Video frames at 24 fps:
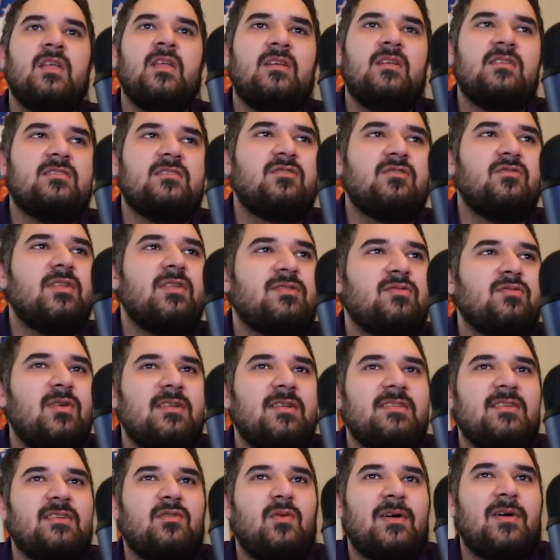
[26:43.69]
So this one
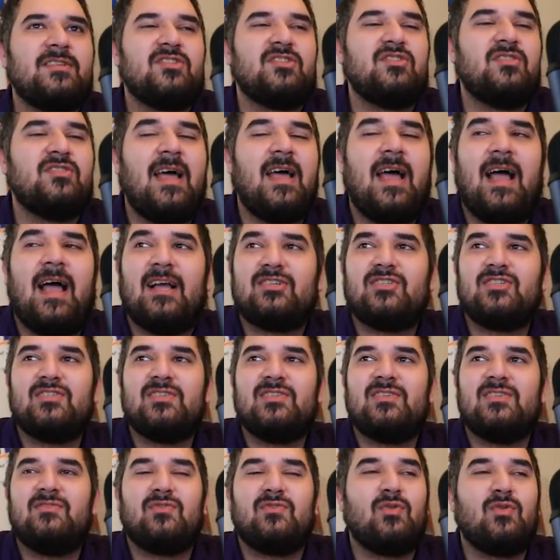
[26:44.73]
is a question that
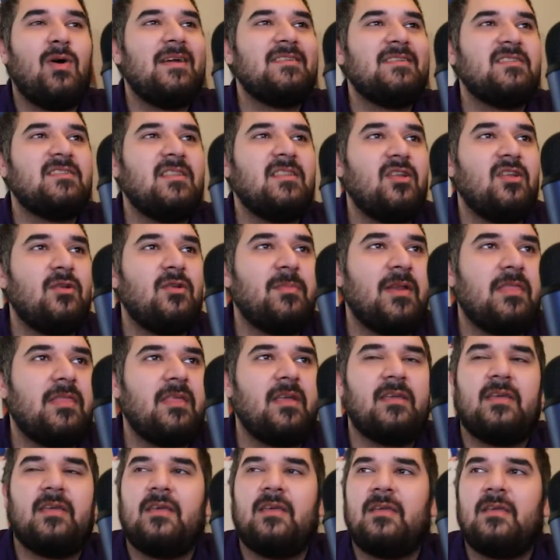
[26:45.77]
actually requires a little bit of
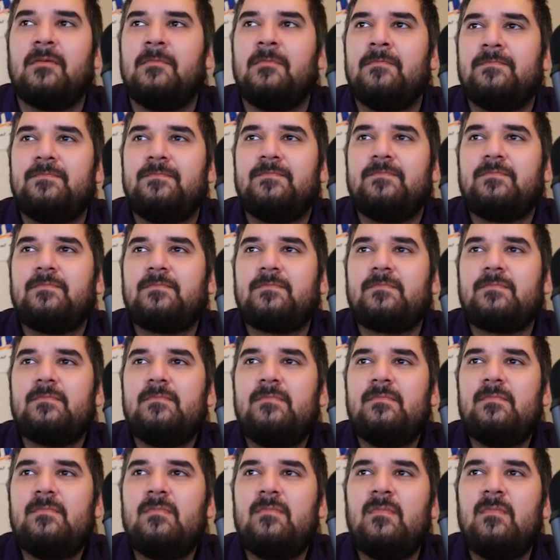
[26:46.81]
thinking.
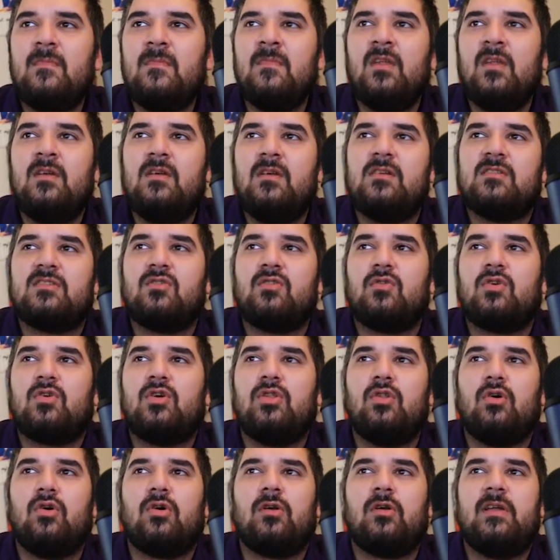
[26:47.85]
So
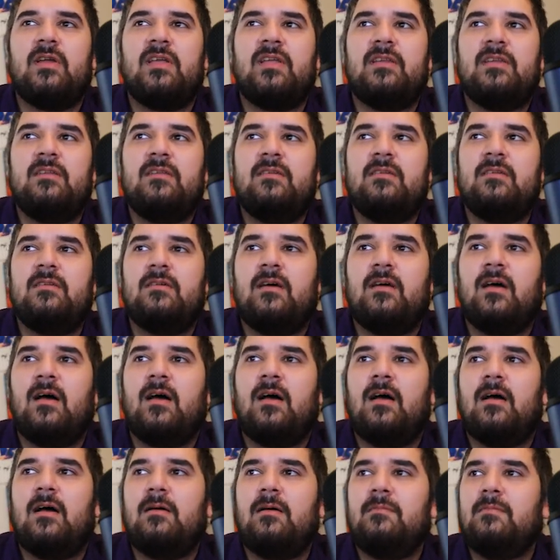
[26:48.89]
chlorine,
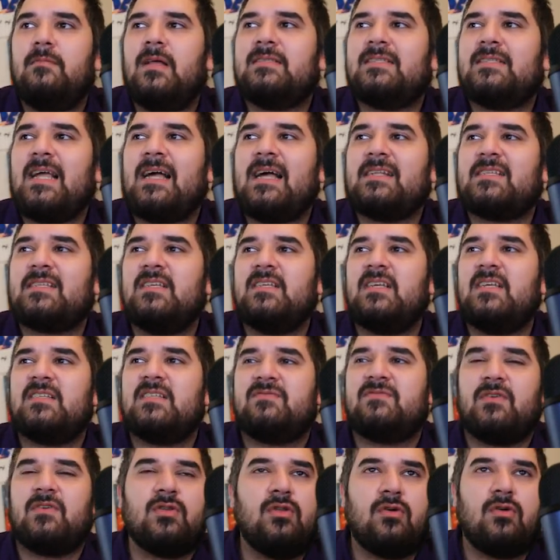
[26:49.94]
it's asking us
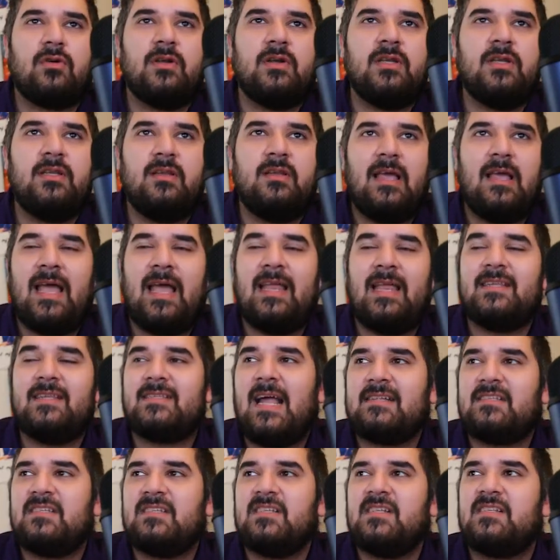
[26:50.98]
for chlorine and it's
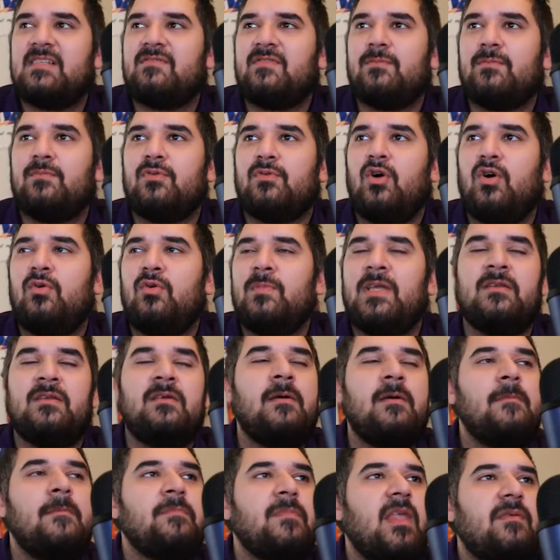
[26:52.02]
asking us for bromine.
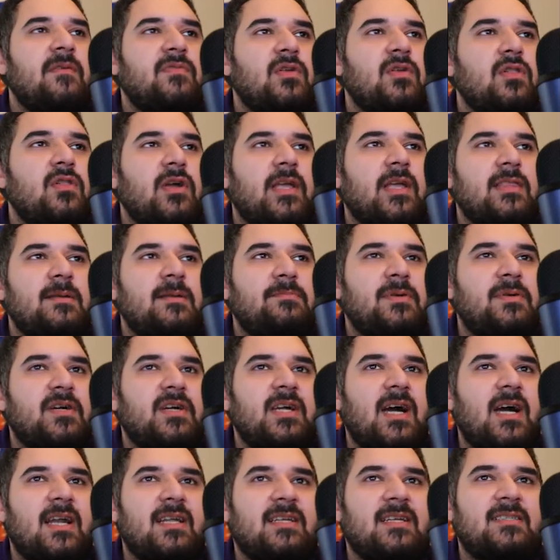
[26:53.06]
If you look at the
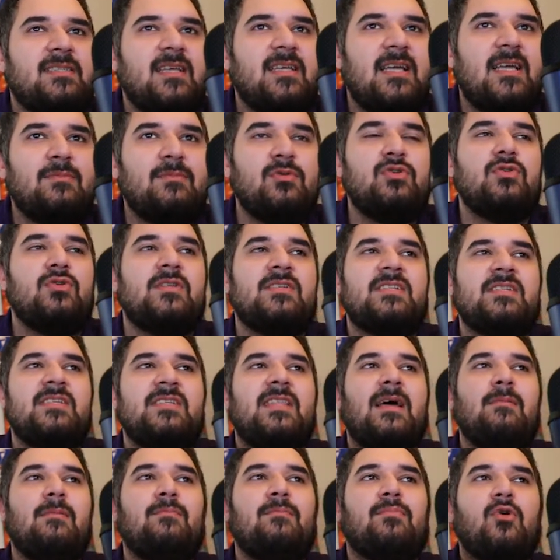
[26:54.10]
periodic table, you can see
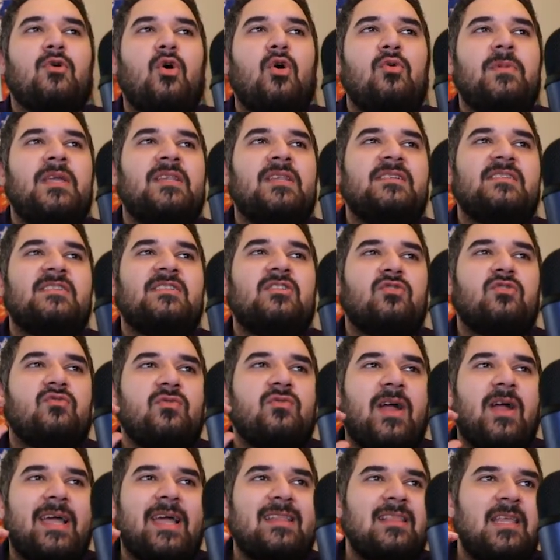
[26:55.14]
that bromine is
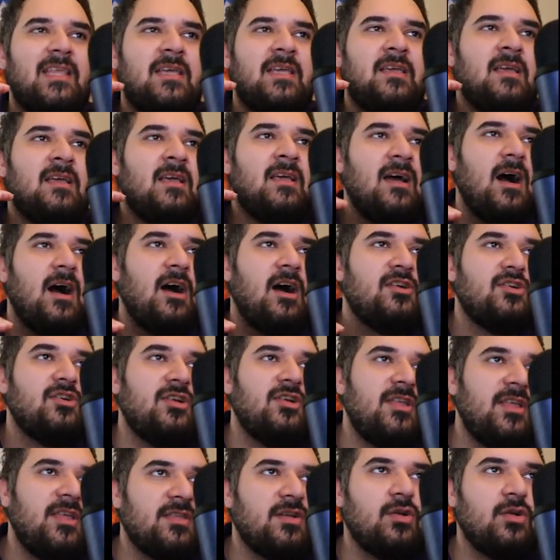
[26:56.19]
directly
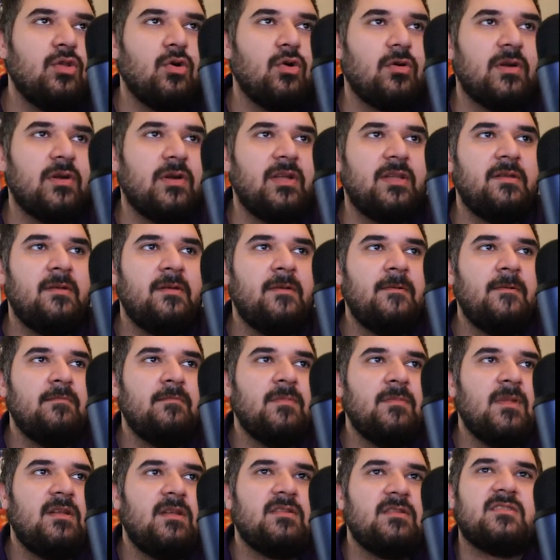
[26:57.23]
underneath chlorine.
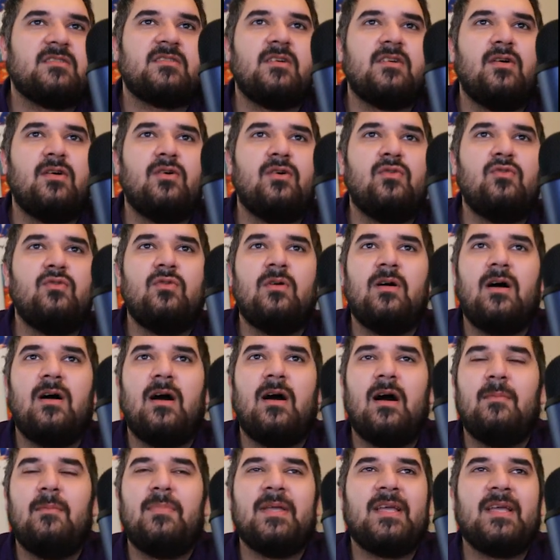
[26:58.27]

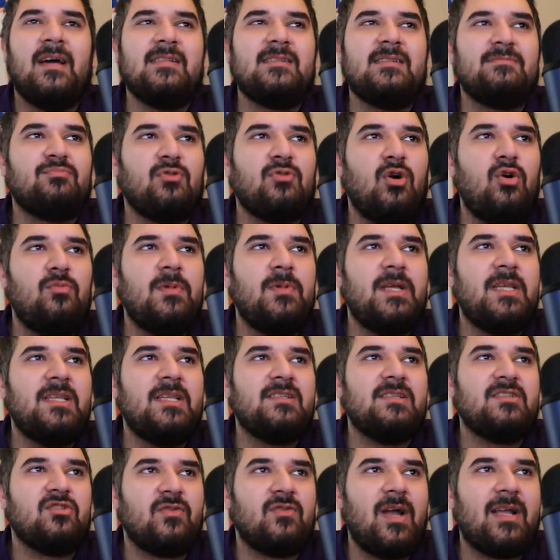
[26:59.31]
So because bromine
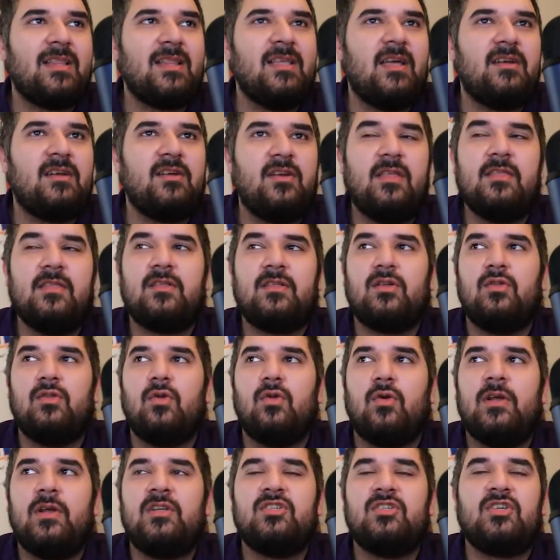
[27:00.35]
is directly underneath
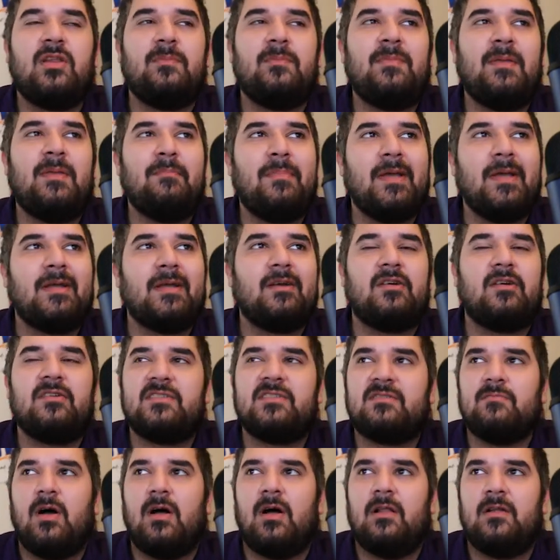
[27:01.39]
chlorine, should it be bigger or
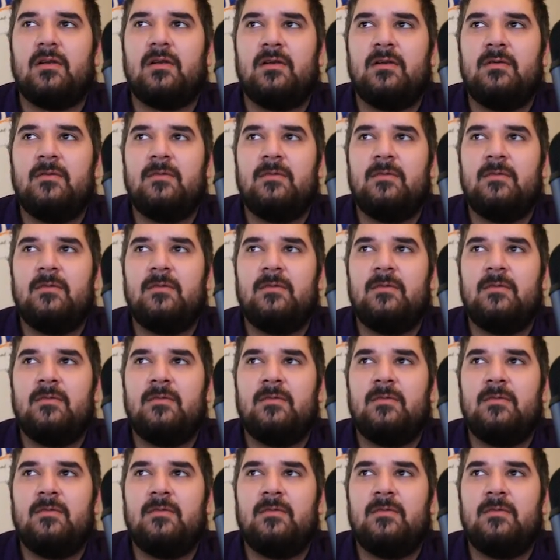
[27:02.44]
smaller?